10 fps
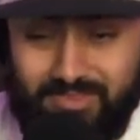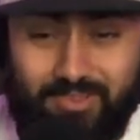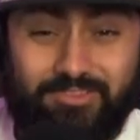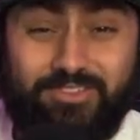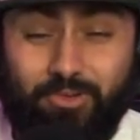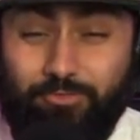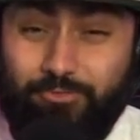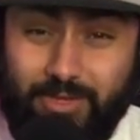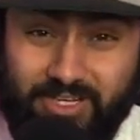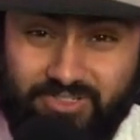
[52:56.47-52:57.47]
Still
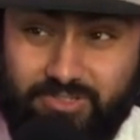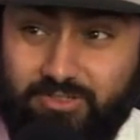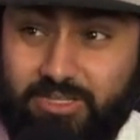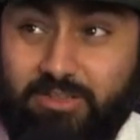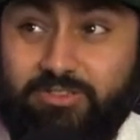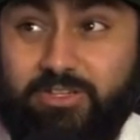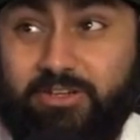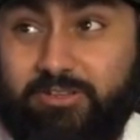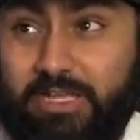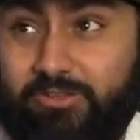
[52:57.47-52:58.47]
finished Tyler Slatus
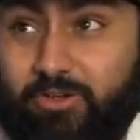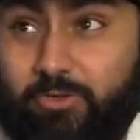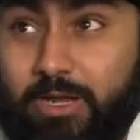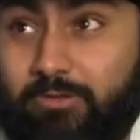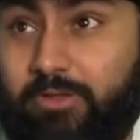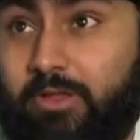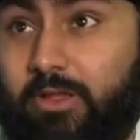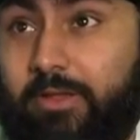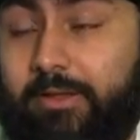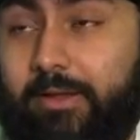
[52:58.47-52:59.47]
in that third round.
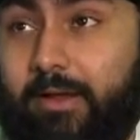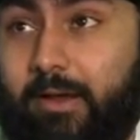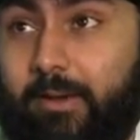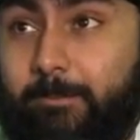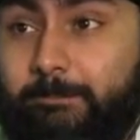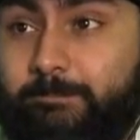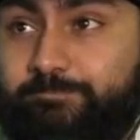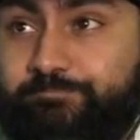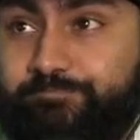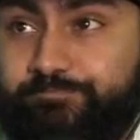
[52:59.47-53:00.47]
And
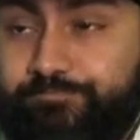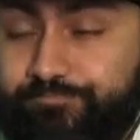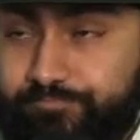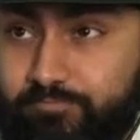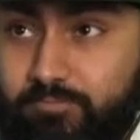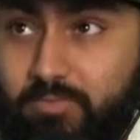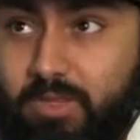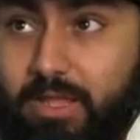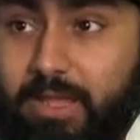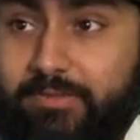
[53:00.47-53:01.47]

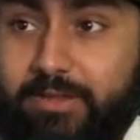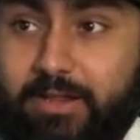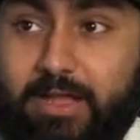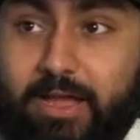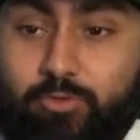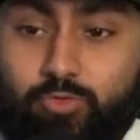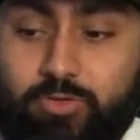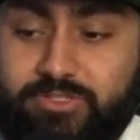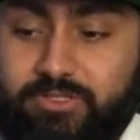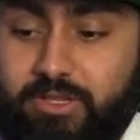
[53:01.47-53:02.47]
then a guy who
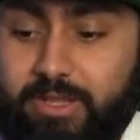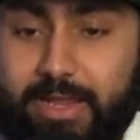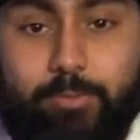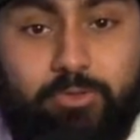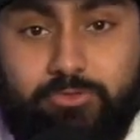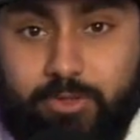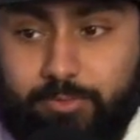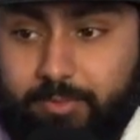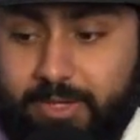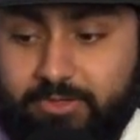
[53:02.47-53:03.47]
is able to
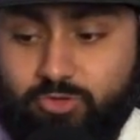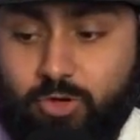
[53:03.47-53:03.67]
implement his